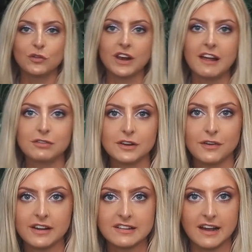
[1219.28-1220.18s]
the level of
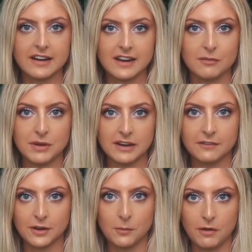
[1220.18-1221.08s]
anxiety I've been
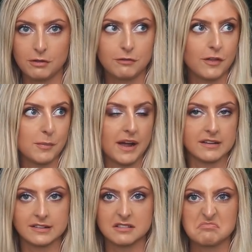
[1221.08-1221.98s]
living with for the
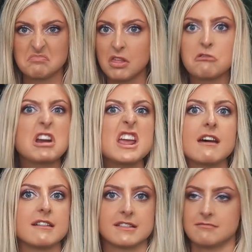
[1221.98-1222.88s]
past three
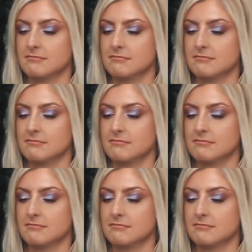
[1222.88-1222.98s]
years?